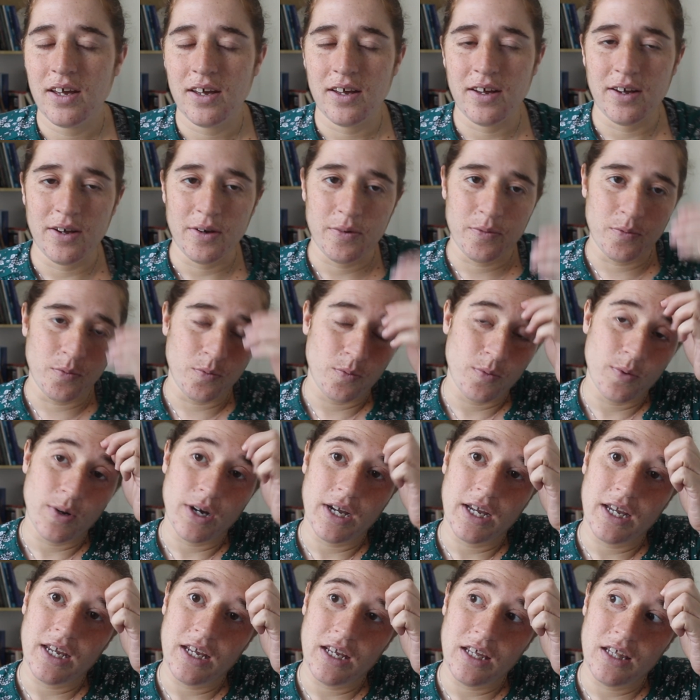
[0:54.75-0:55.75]

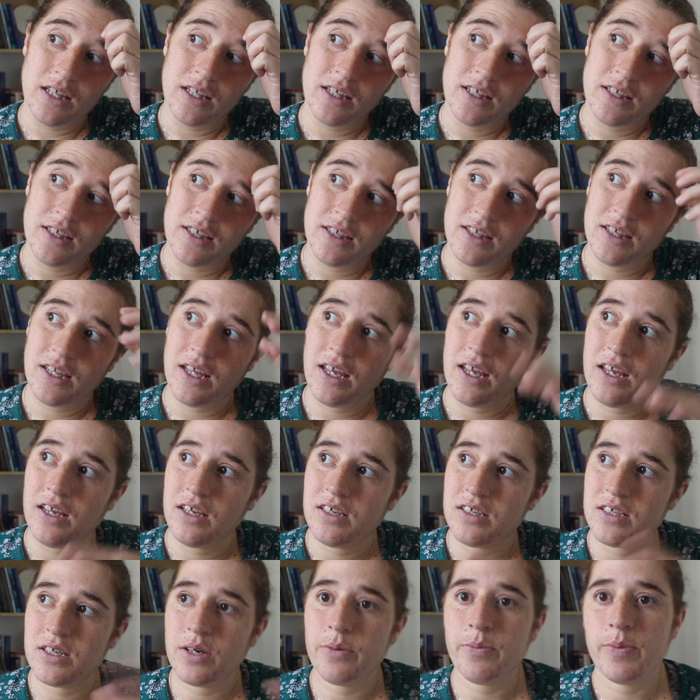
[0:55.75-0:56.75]
Why they
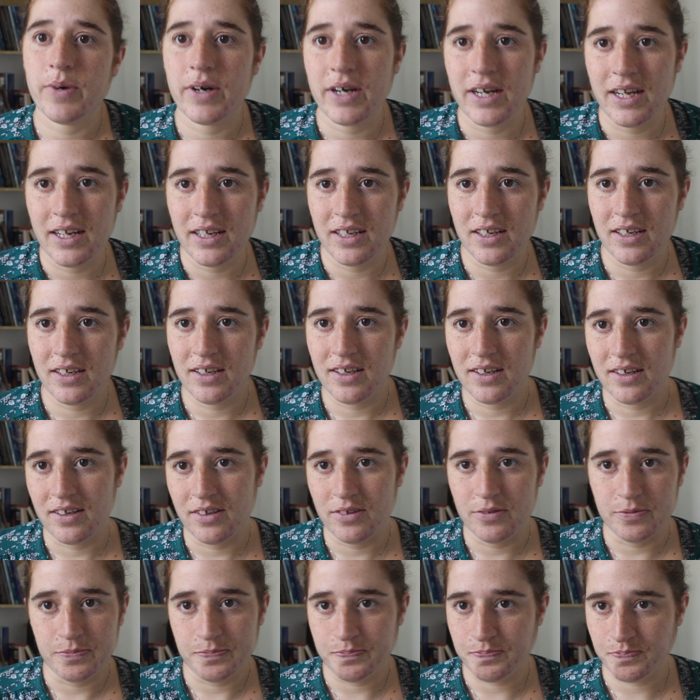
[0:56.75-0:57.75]
separated
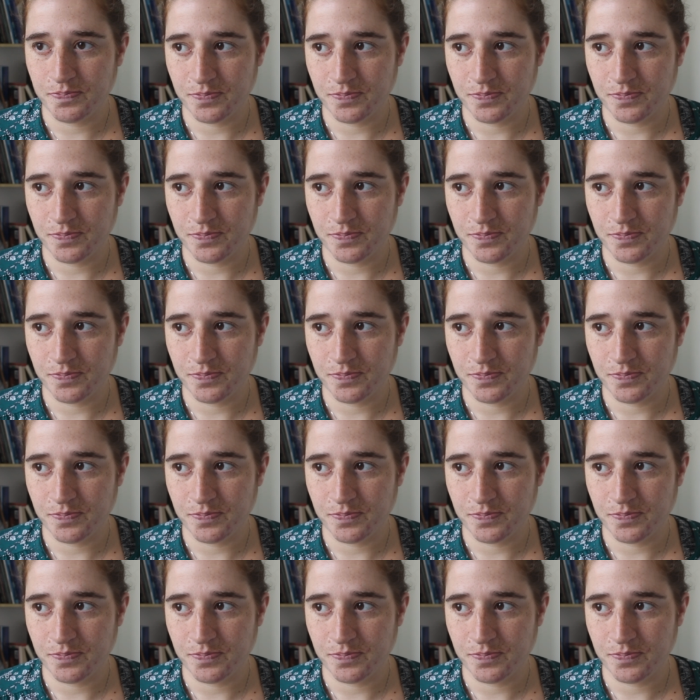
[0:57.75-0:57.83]
and